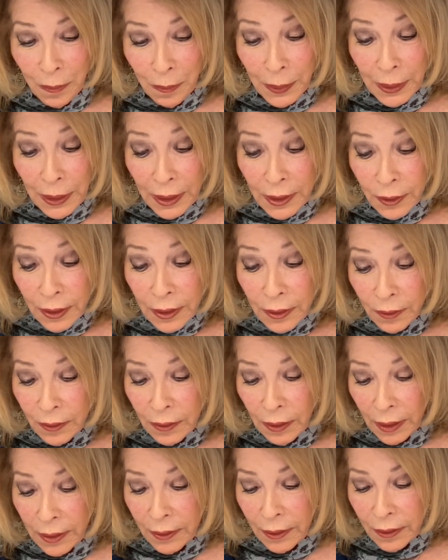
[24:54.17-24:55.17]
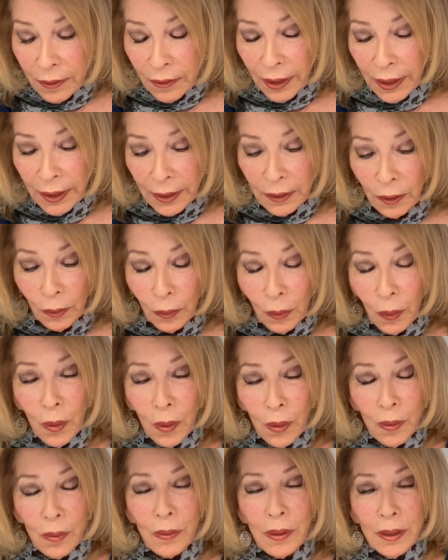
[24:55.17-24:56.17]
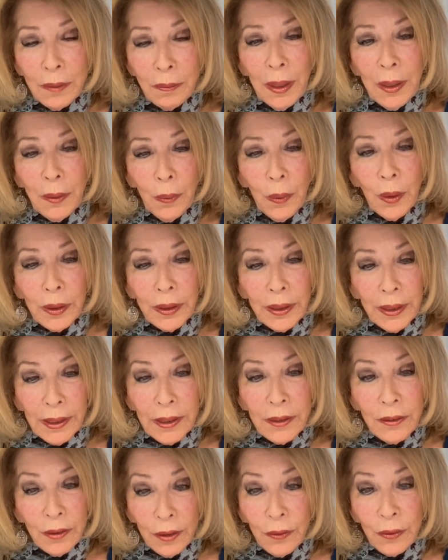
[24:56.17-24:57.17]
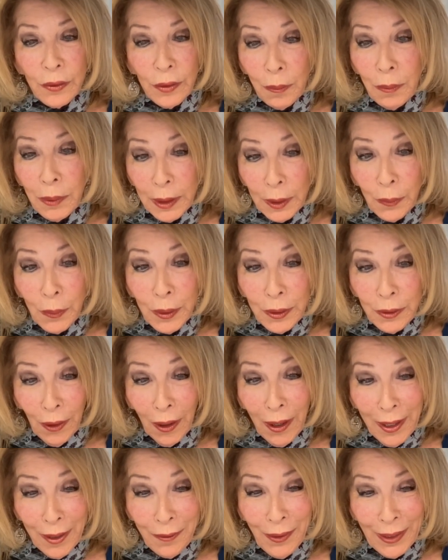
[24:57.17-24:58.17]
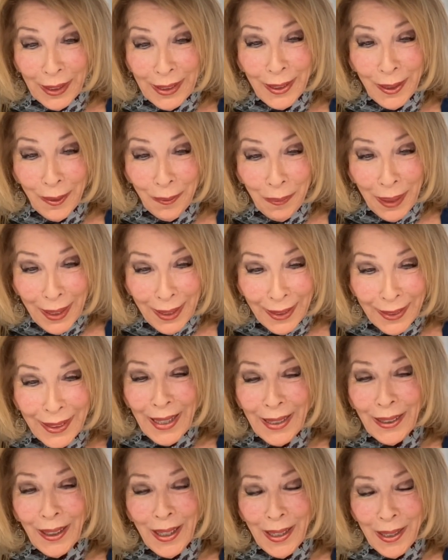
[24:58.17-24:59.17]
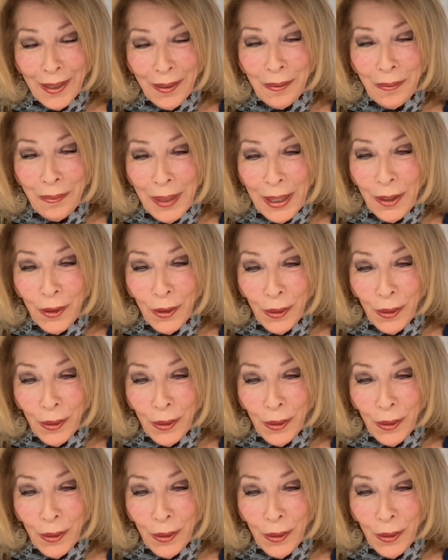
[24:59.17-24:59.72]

But I did take the law in my working as if somebody would die if I did that, and I made